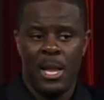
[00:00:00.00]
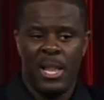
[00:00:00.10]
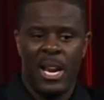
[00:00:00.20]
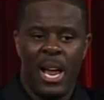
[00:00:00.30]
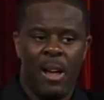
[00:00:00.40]

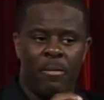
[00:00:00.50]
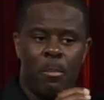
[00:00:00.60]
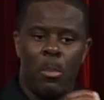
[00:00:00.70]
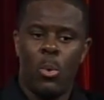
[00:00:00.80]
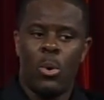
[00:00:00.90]
they have
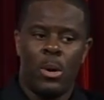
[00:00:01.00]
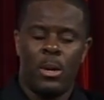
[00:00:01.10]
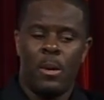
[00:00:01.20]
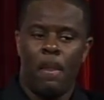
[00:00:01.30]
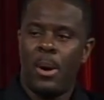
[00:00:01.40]

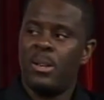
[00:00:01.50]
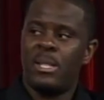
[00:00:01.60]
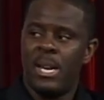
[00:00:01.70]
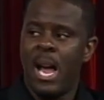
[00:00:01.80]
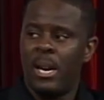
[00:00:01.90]
more
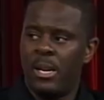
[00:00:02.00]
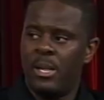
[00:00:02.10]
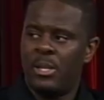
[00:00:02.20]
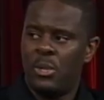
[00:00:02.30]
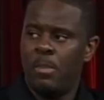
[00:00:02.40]

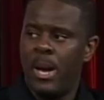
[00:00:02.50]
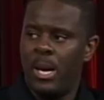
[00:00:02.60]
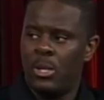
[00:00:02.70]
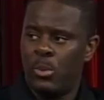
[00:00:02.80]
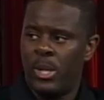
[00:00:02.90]
personalities to
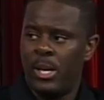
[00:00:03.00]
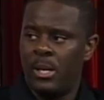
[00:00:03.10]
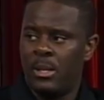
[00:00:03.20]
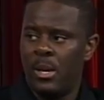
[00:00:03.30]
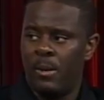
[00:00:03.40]
manage within
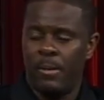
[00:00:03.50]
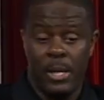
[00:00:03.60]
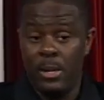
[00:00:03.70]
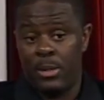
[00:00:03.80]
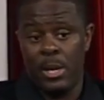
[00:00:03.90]
itself. And
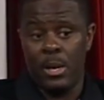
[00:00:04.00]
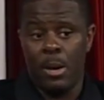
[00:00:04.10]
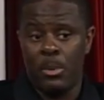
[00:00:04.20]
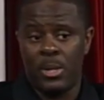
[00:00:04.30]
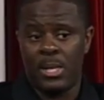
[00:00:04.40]
he'll tell you,
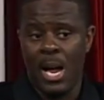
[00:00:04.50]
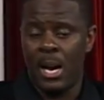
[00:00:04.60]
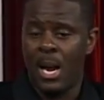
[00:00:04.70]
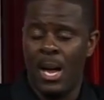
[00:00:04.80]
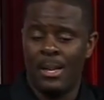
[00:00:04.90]
I'm on the
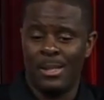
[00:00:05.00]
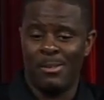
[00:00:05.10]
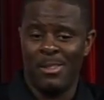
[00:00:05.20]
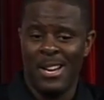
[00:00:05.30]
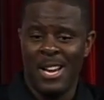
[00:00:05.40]
sidelines of